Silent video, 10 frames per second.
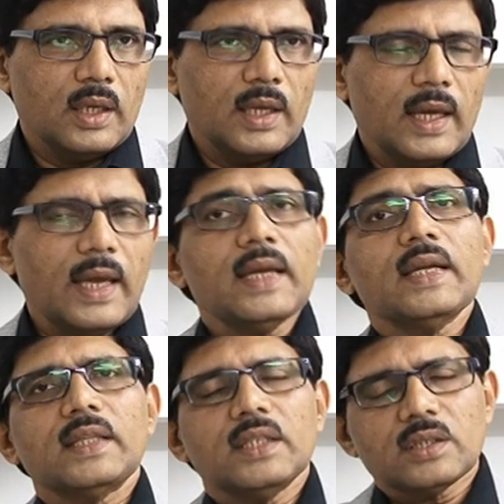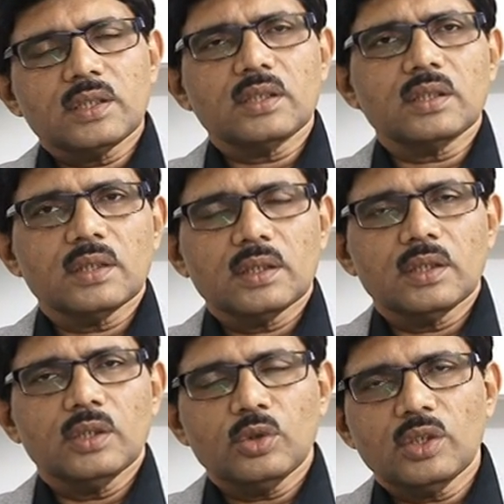And this
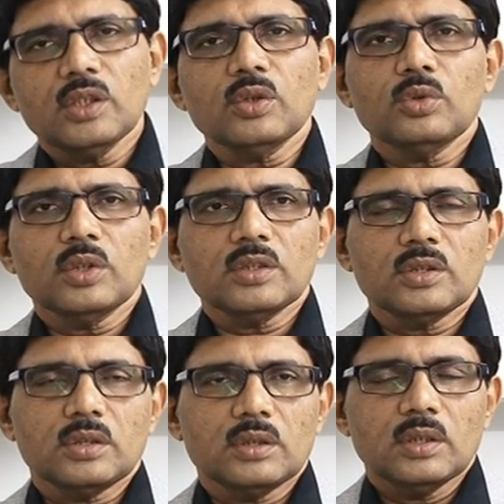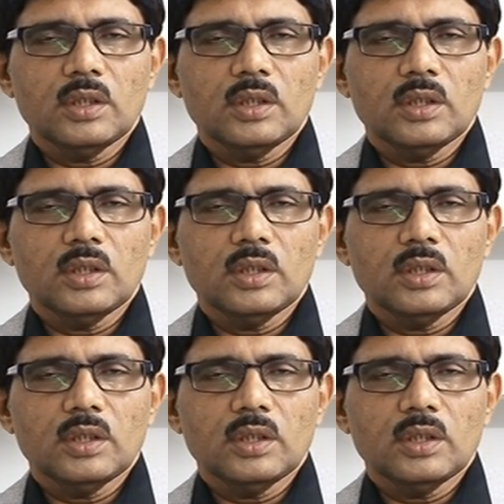looking good is